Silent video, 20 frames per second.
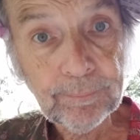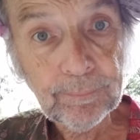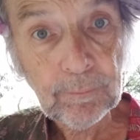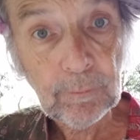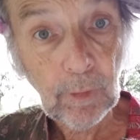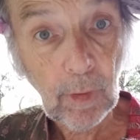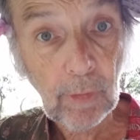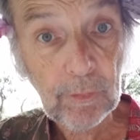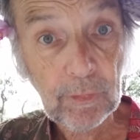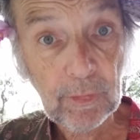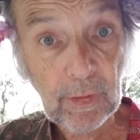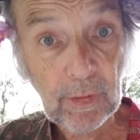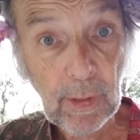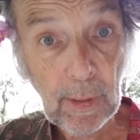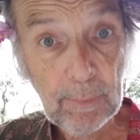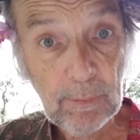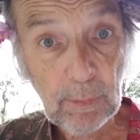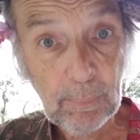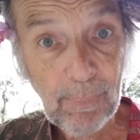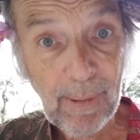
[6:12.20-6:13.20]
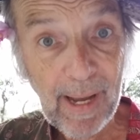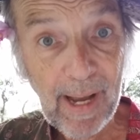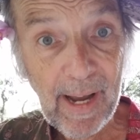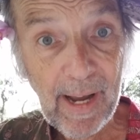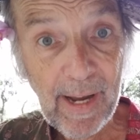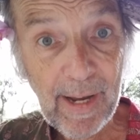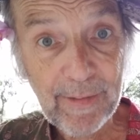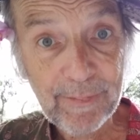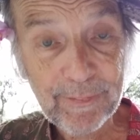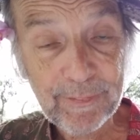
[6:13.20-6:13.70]
Thus it came to
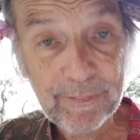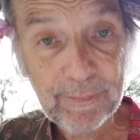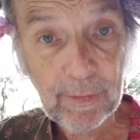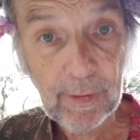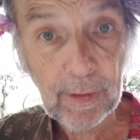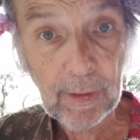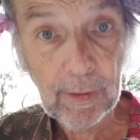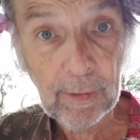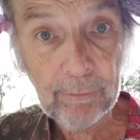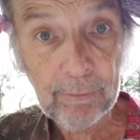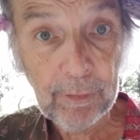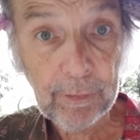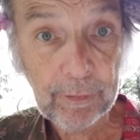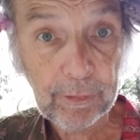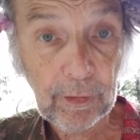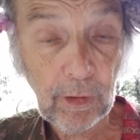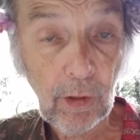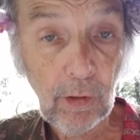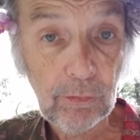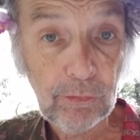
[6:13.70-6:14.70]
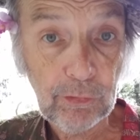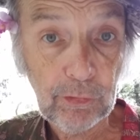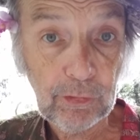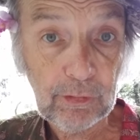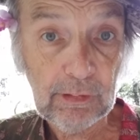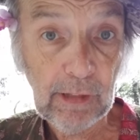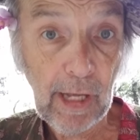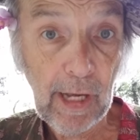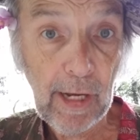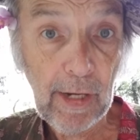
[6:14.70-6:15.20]
pass that a culture
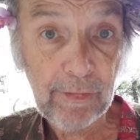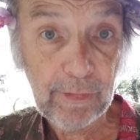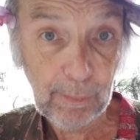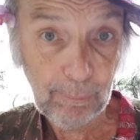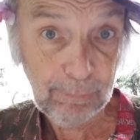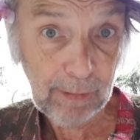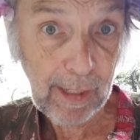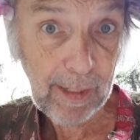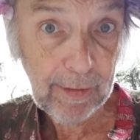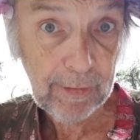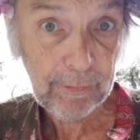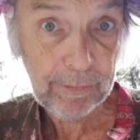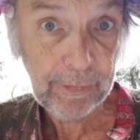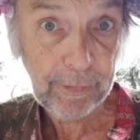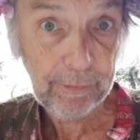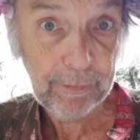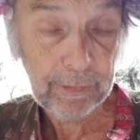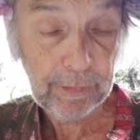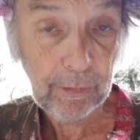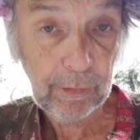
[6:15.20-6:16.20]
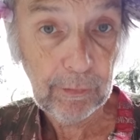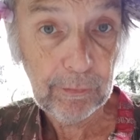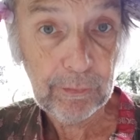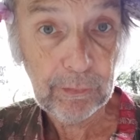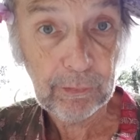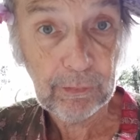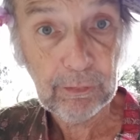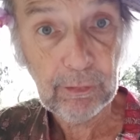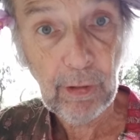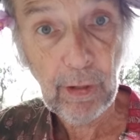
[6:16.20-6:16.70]
clash, a planetary culture
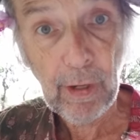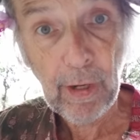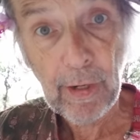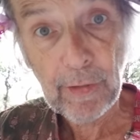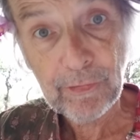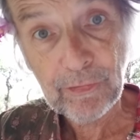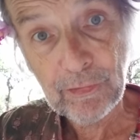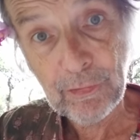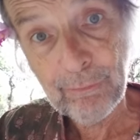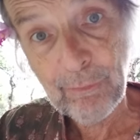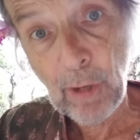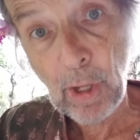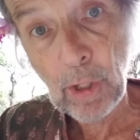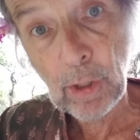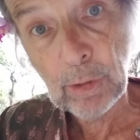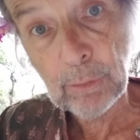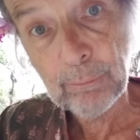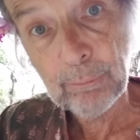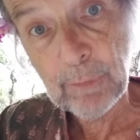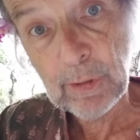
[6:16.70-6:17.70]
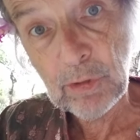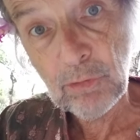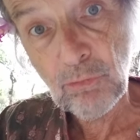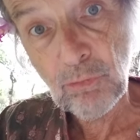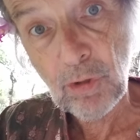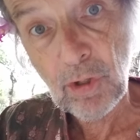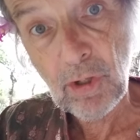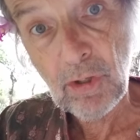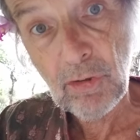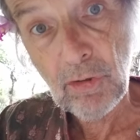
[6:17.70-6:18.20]
clash, developed
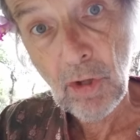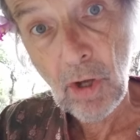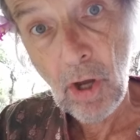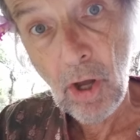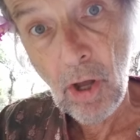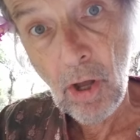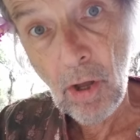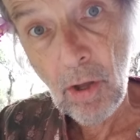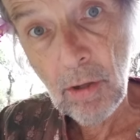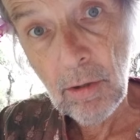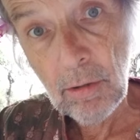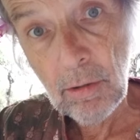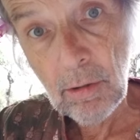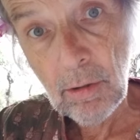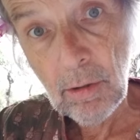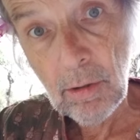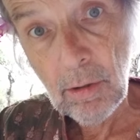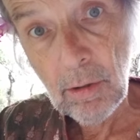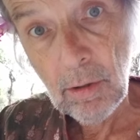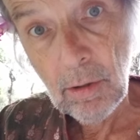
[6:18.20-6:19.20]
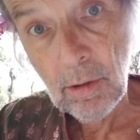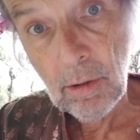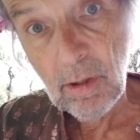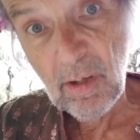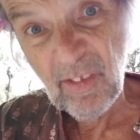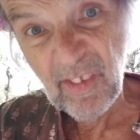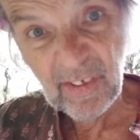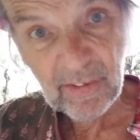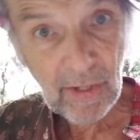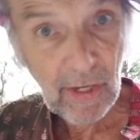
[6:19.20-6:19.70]
between
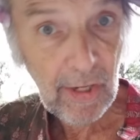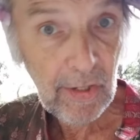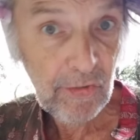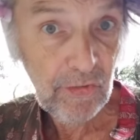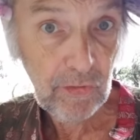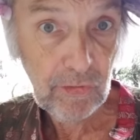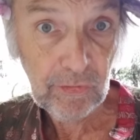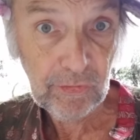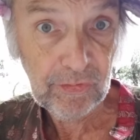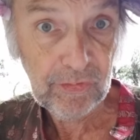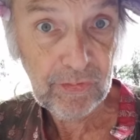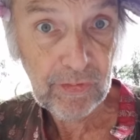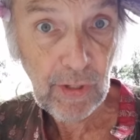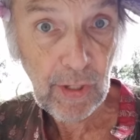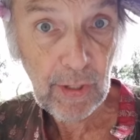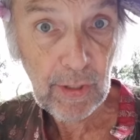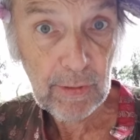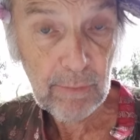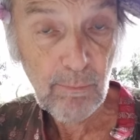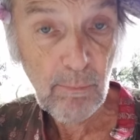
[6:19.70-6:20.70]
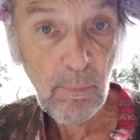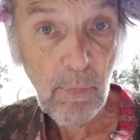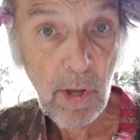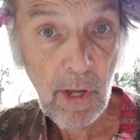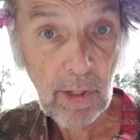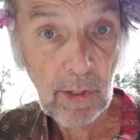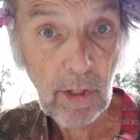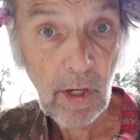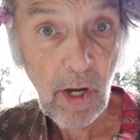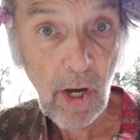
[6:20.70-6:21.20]
the nation-state
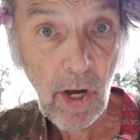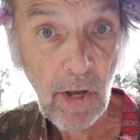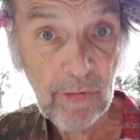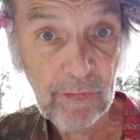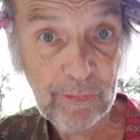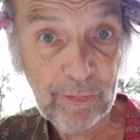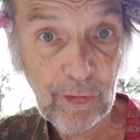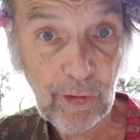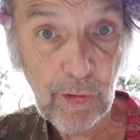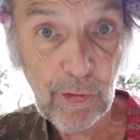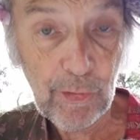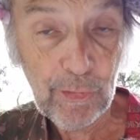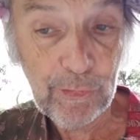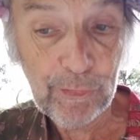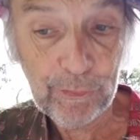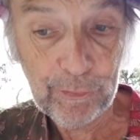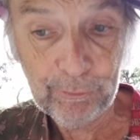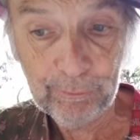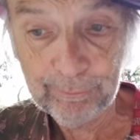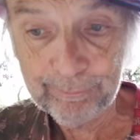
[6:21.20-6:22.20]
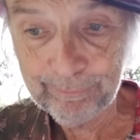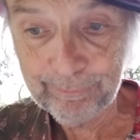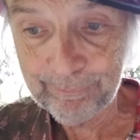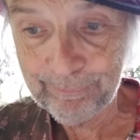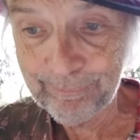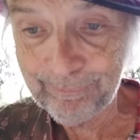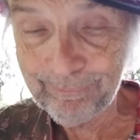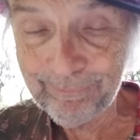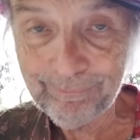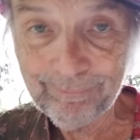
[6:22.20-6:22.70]
mega-hustlers
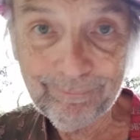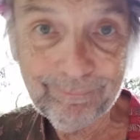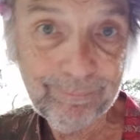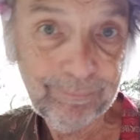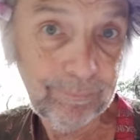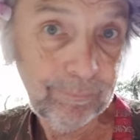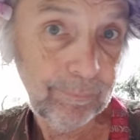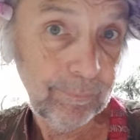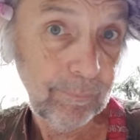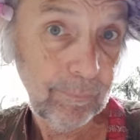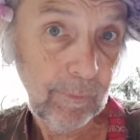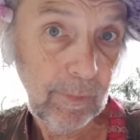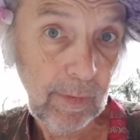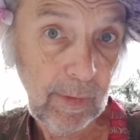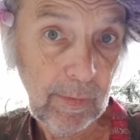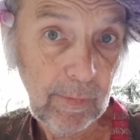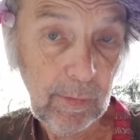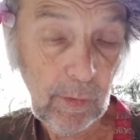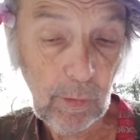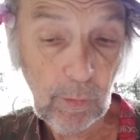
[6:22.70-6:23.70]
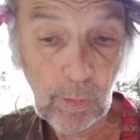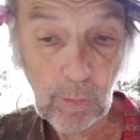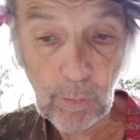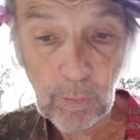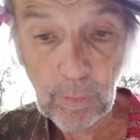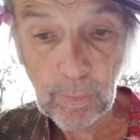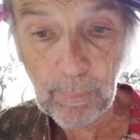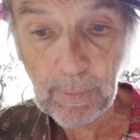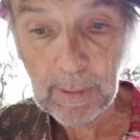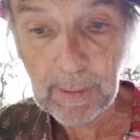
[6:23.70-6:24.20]
and the
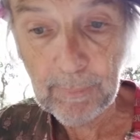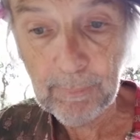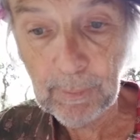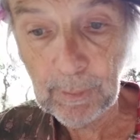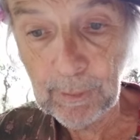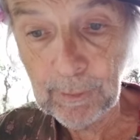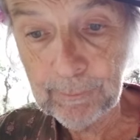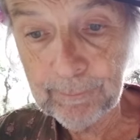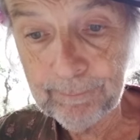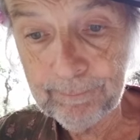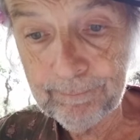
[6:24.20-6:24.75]
Earth people.